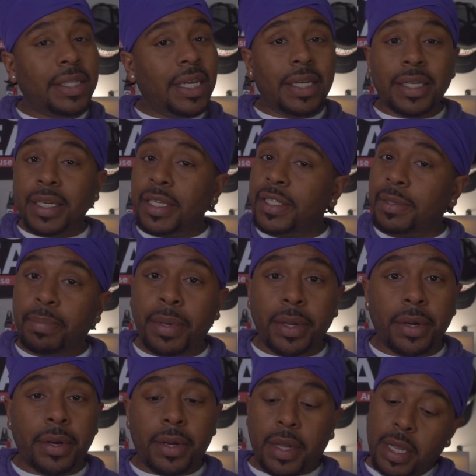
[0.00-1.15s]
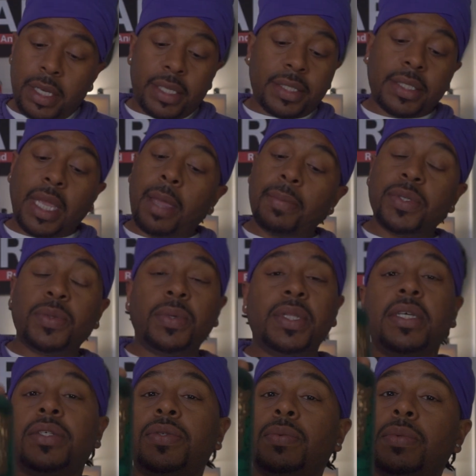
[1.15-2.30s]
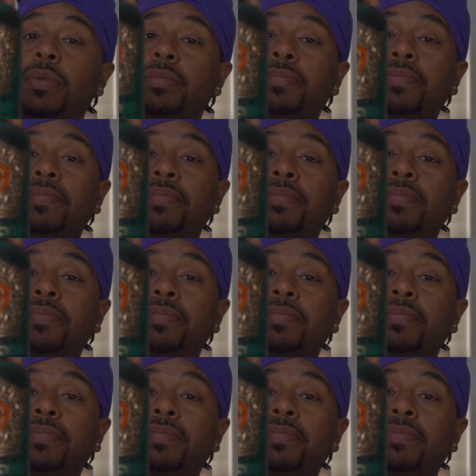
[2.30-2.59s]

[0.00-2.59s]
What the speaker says: They didn't disappear. The same as with this one.